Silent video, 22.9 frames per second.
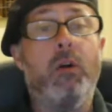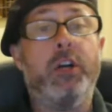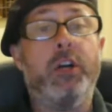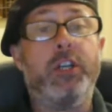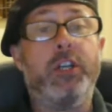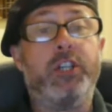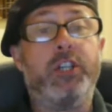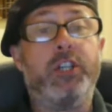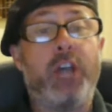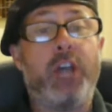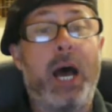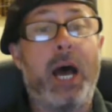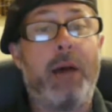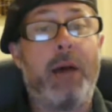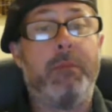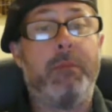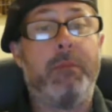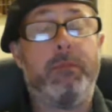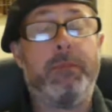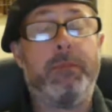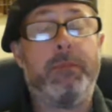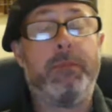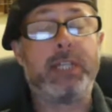good job.
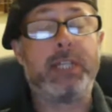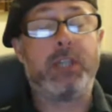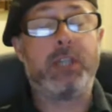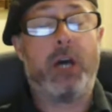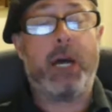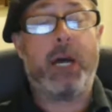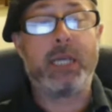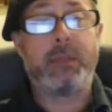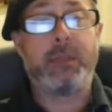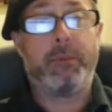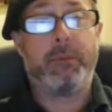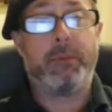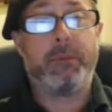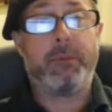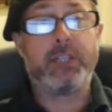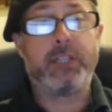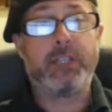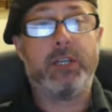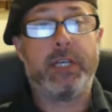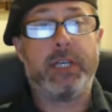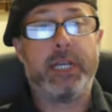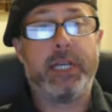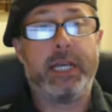That's awesome. Yeah.
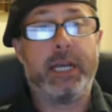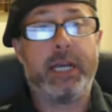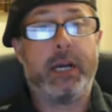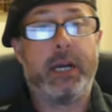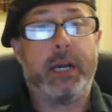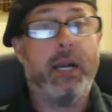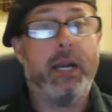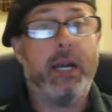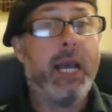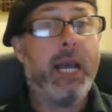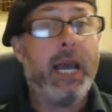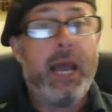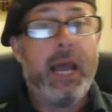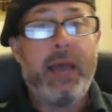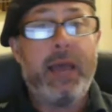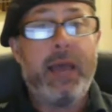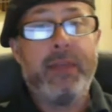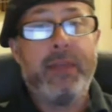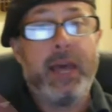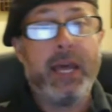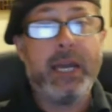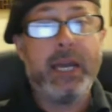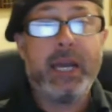That's good to hear.
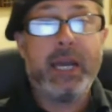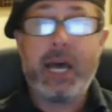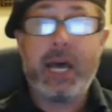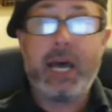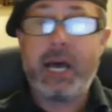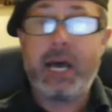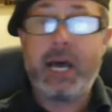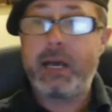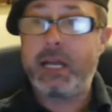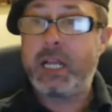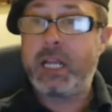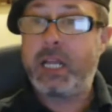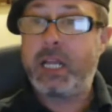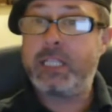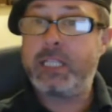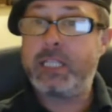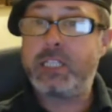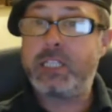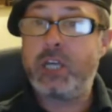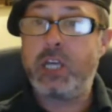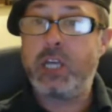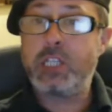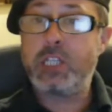And then
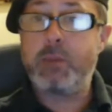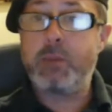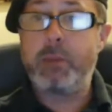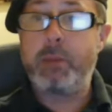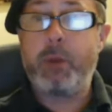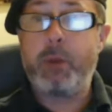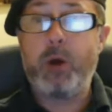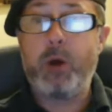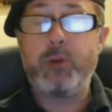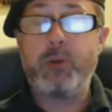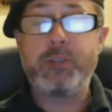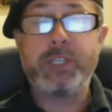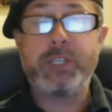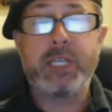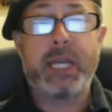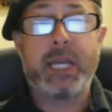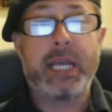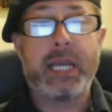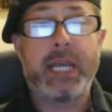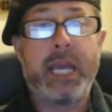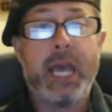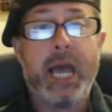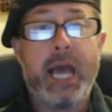Clint's also been
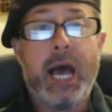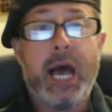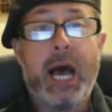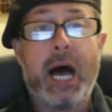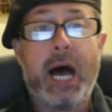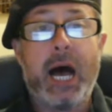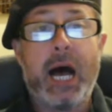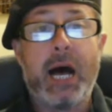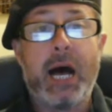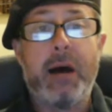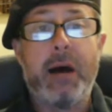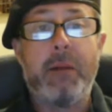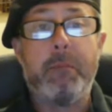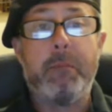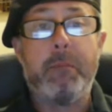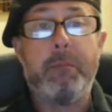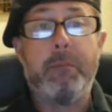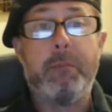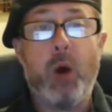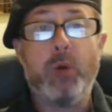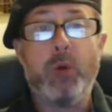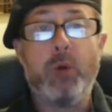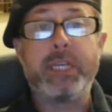posting
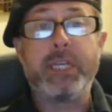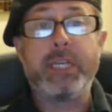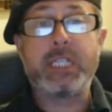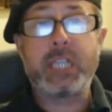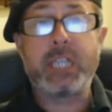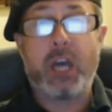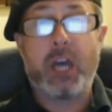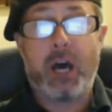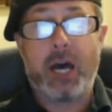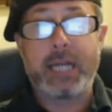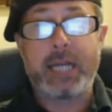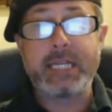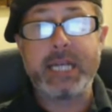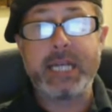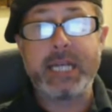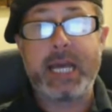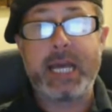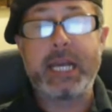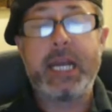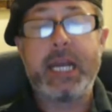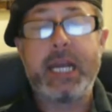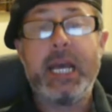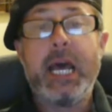bonus
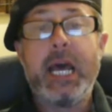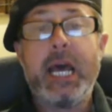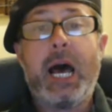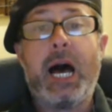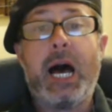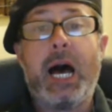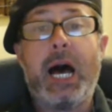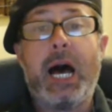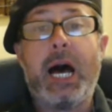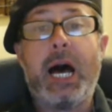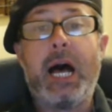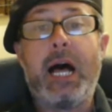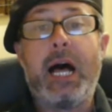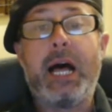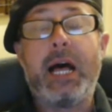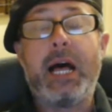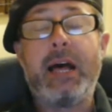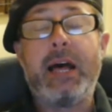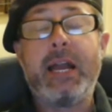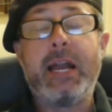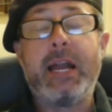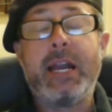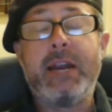content
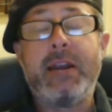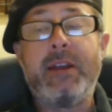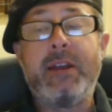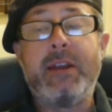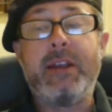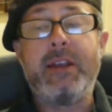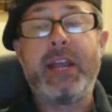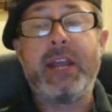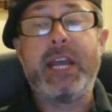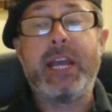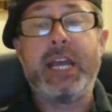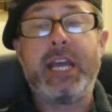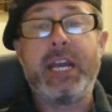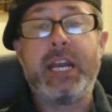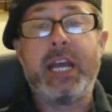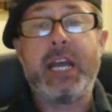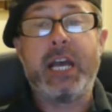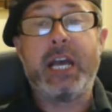in